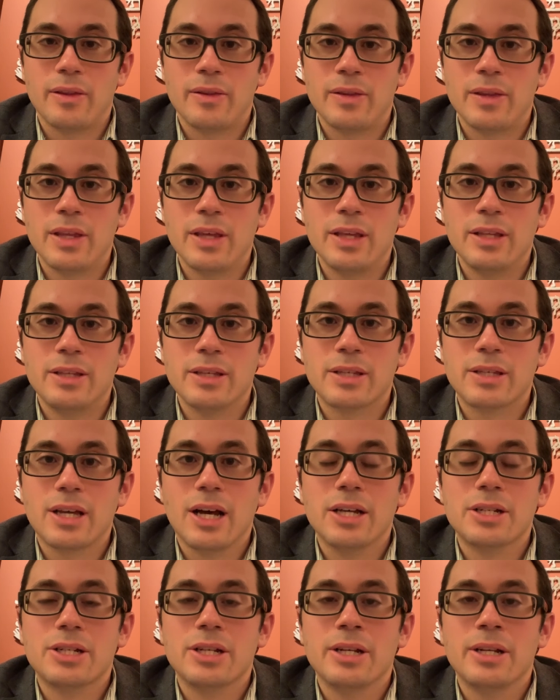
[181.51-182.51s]
the
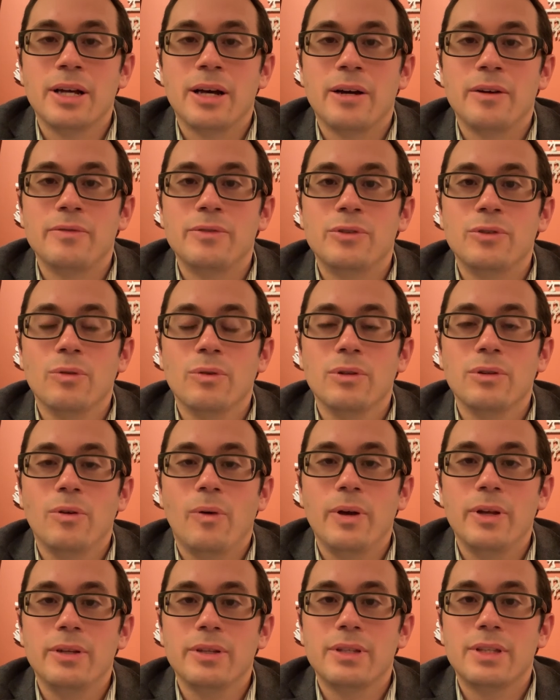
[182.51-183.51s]
discussion of dual
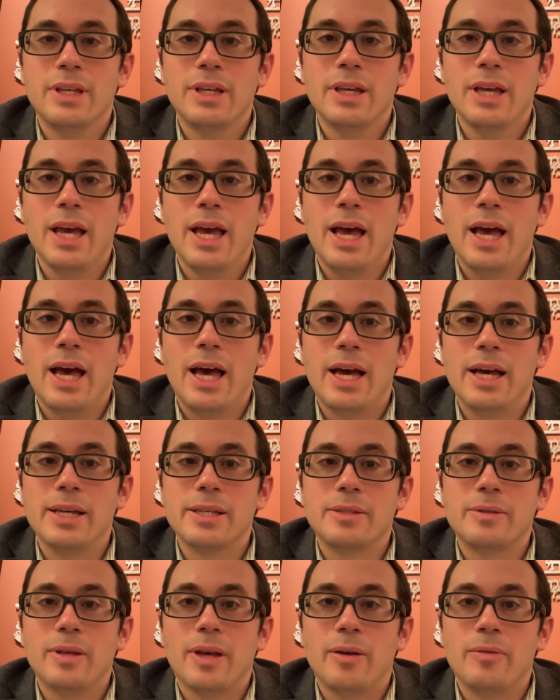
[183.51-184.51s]
loyalty
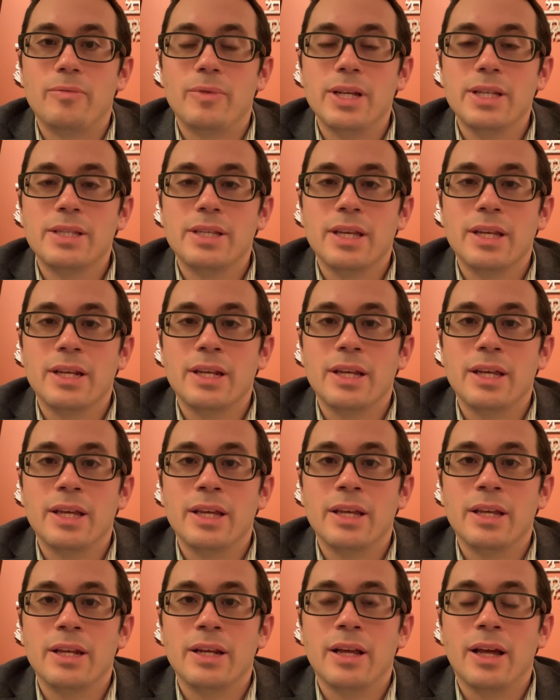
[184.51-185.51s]
has risen
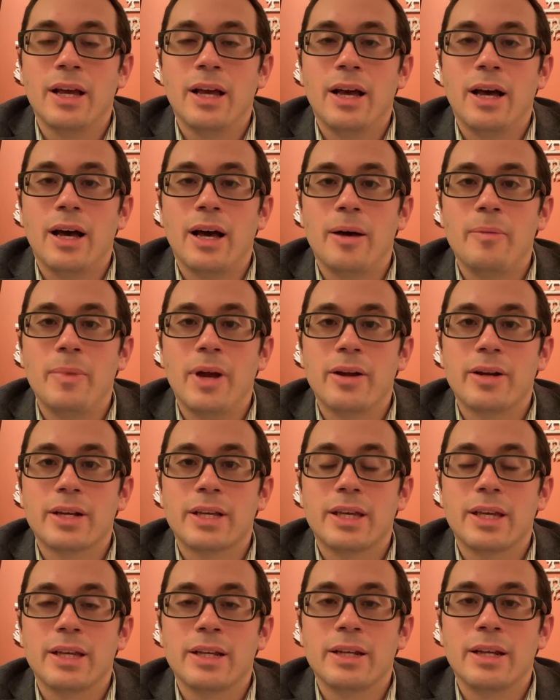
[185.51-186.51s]
in
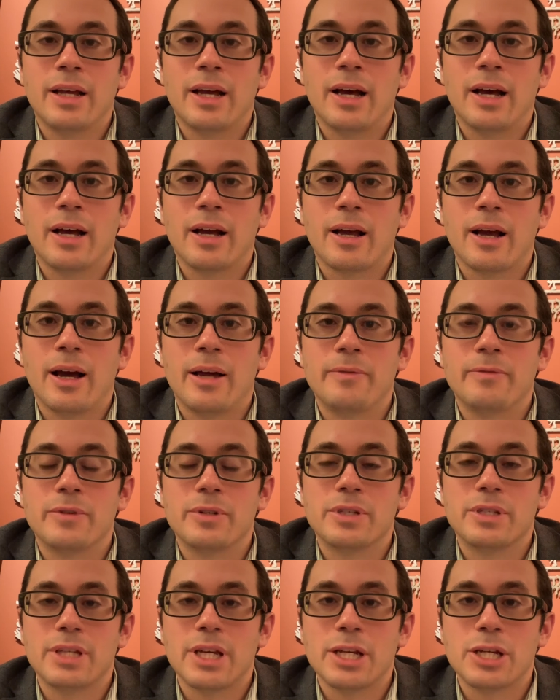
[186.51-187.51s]
American
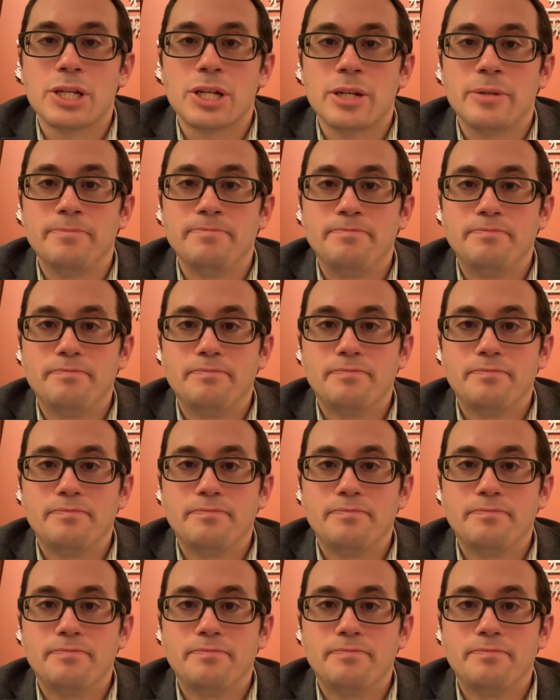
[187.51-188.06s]
conversation.